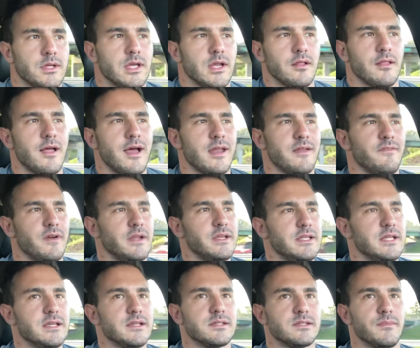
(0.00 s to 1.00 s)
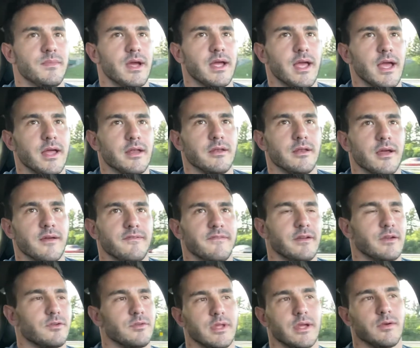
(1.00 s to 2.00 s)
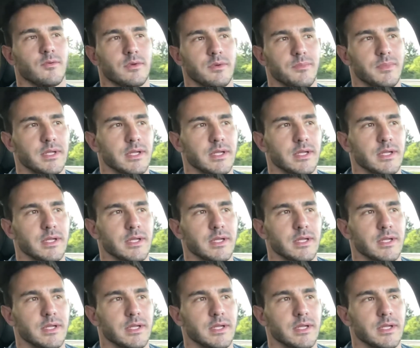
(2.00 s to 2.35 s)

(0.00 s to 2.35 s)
get a lot of ideas in my head and I figured they would